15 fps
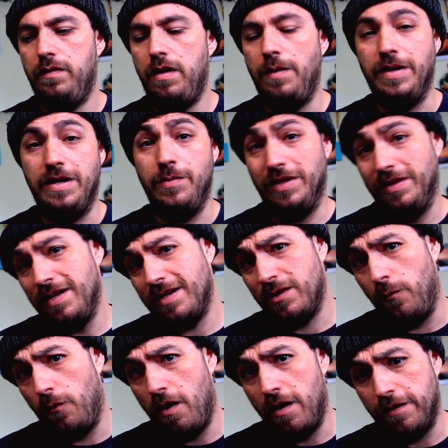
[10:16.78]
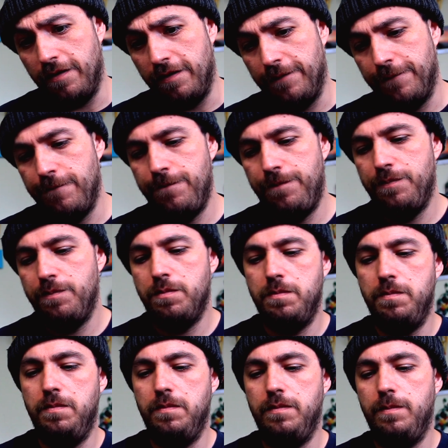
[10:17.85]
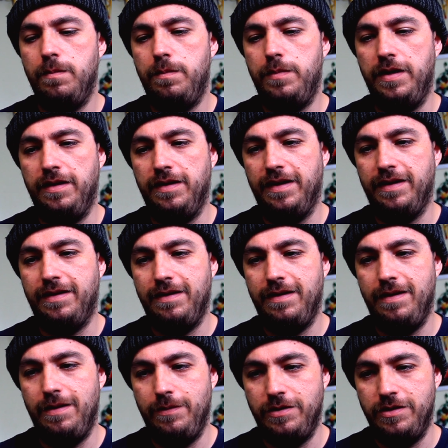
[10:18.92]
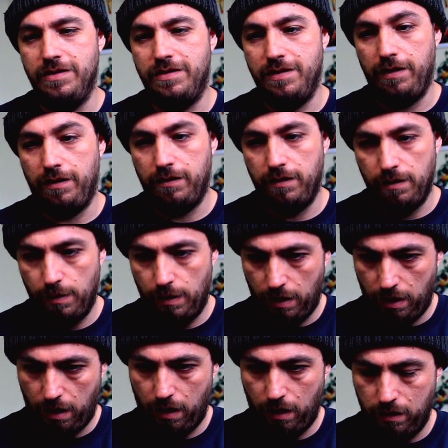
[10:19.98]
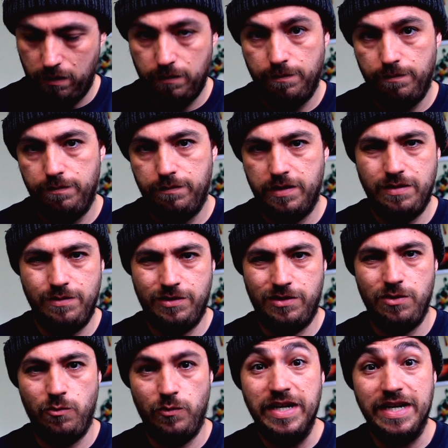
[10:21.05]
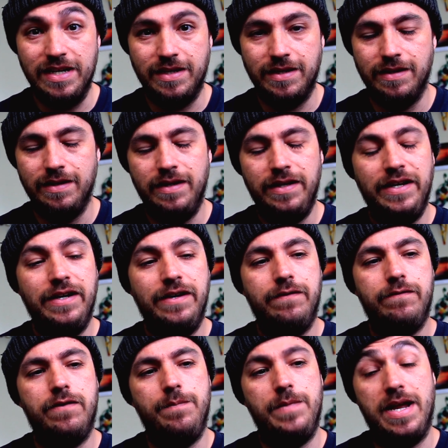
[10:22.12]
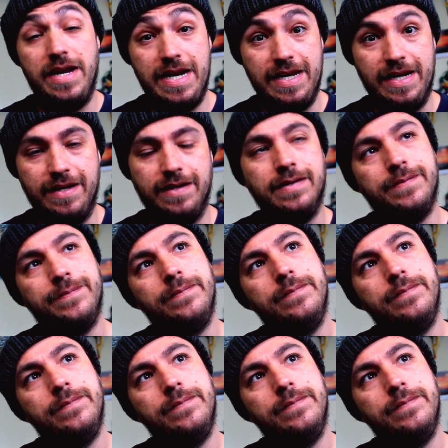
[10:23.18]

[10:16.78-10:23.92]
I mean, he would lick the water, but like he would just like, because he was so weak from not eating.